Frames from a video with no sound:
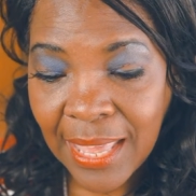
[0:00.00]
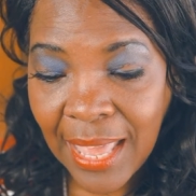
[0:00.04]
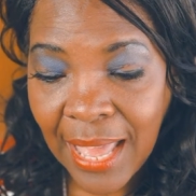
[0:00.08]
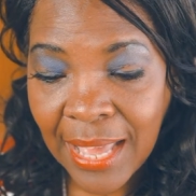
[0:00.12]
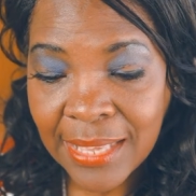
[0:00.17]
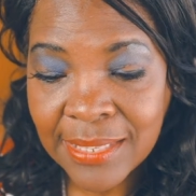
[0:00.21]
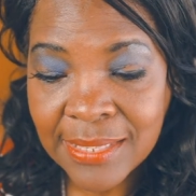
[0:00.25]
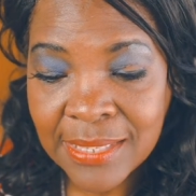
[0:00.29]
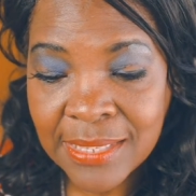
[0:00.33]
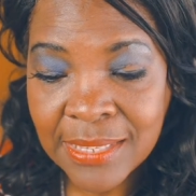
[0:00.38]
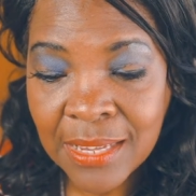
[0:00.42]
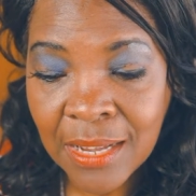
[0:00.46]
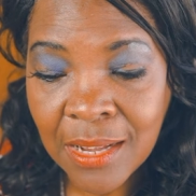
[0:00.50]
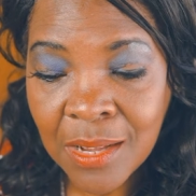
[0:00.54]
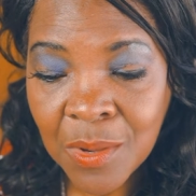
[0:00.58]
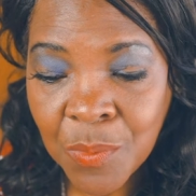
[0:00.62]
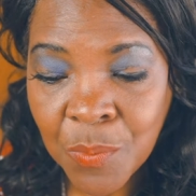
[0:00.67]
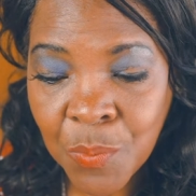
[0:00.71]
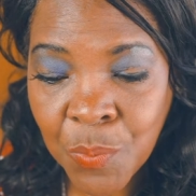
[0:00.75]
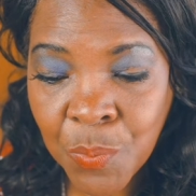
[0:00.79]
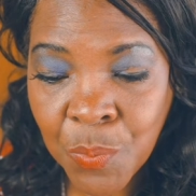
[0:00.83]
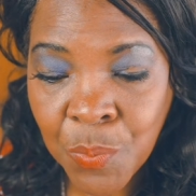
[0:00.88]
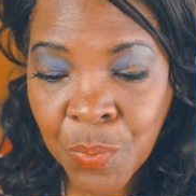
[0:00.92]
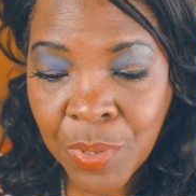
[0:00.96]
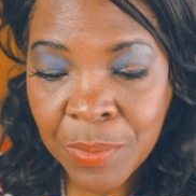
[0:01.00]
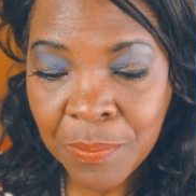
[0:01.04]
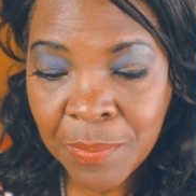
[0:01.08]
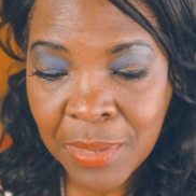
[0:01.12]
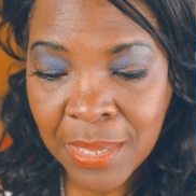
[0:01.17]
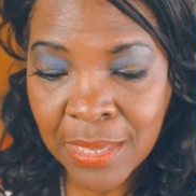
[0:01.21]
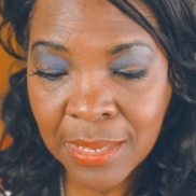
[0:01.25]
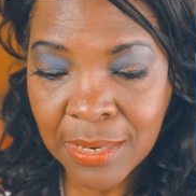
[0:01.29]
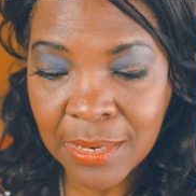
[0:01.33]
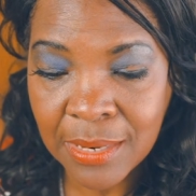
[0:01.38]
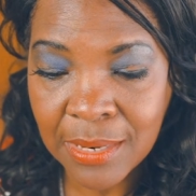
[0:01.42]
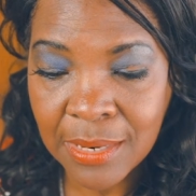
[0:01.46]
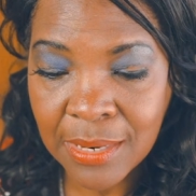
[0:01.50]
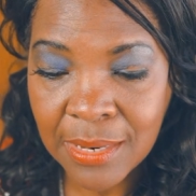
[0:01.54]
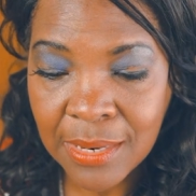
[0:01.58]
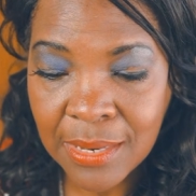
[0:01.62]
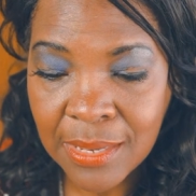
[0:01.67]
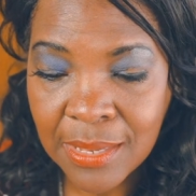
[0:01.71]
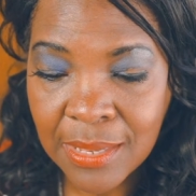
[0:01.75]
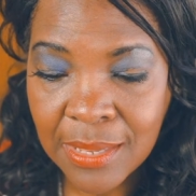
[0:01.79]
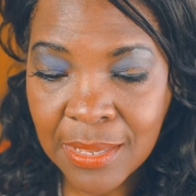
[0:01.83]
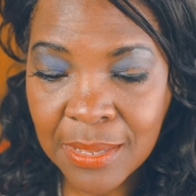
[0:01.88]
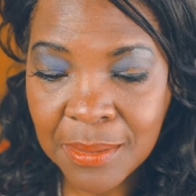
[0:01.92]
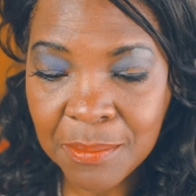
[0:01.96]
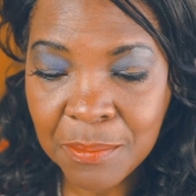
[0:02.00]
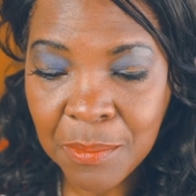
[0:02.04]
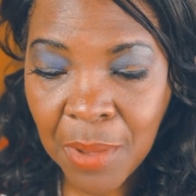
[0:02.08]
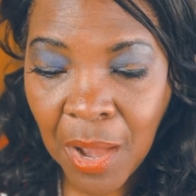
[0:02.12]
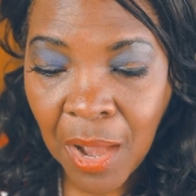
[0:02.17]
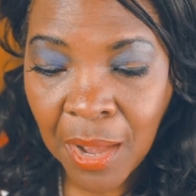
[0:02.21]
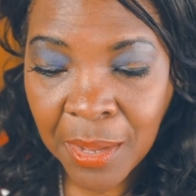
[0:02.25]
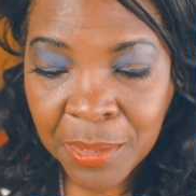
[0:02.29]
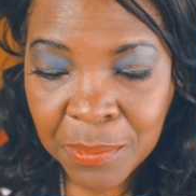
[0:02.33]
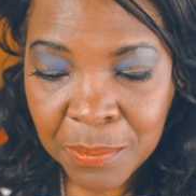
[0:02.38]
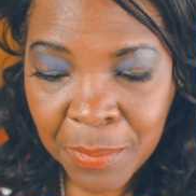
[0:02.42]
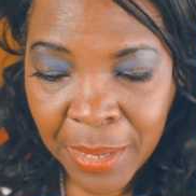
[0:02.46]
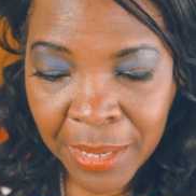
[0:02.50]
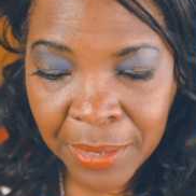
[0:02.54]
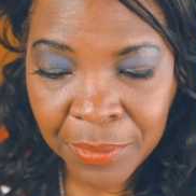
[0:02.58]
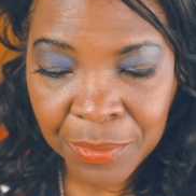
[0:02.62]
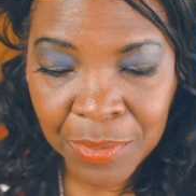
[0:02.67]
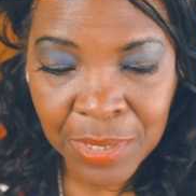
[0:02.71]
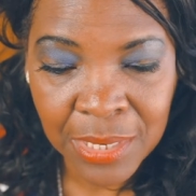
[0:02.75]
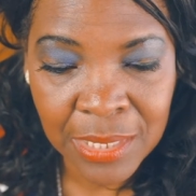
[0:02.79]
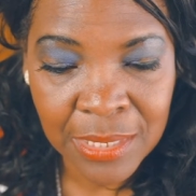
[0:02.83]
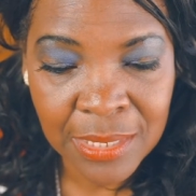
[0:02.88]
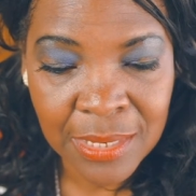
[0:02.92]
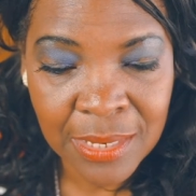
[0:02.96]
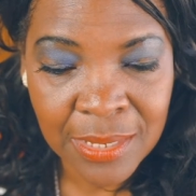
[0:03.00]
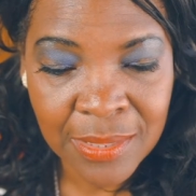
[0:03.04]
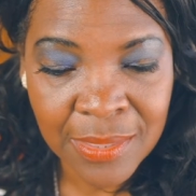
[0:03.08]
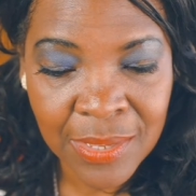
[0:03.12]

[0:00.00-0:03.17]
As young women, unmarried,